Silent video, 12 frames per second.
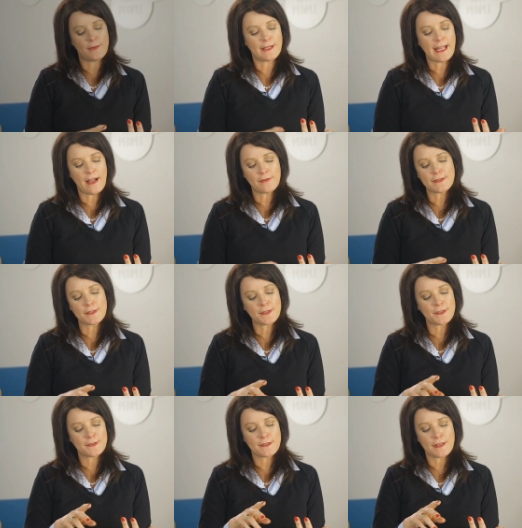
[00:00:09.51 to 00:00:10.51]
the
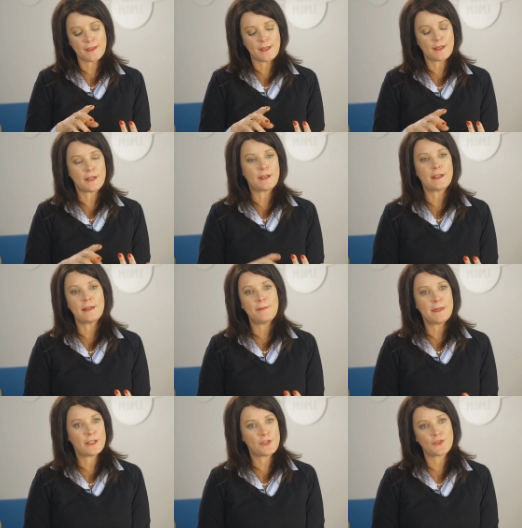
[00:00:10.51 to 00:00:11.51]
counselors, the
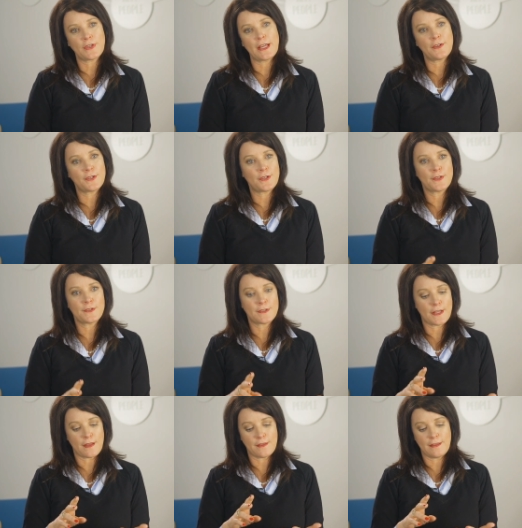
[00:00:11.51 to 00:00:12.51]

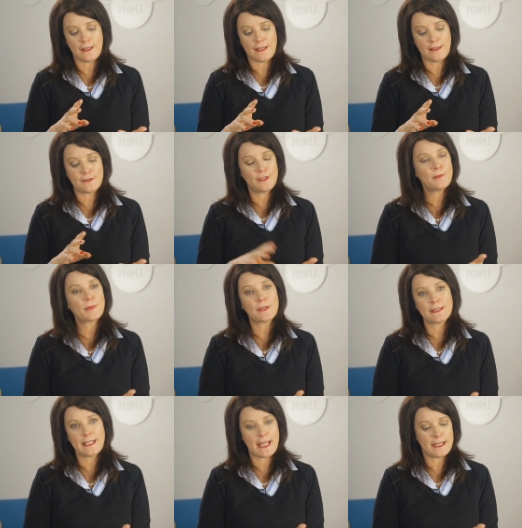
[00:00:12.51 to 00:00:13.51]
administrators, the
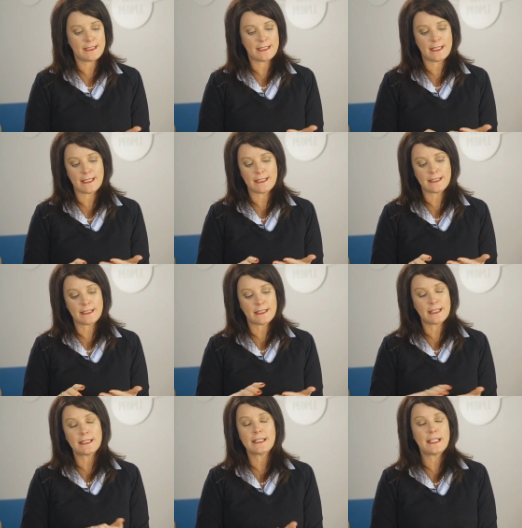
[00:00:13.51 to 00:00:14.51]
superintendent,
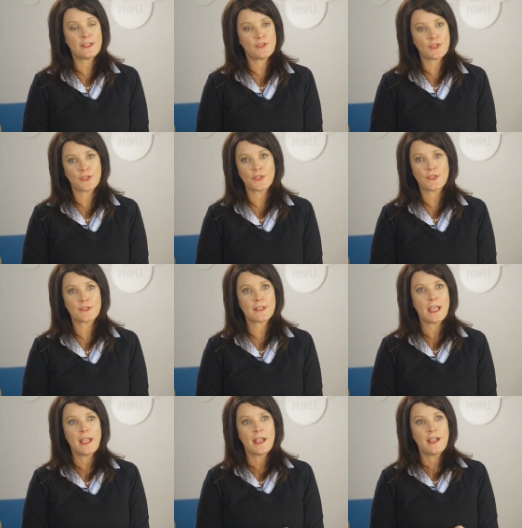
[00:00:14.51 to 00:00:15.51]
the teachers.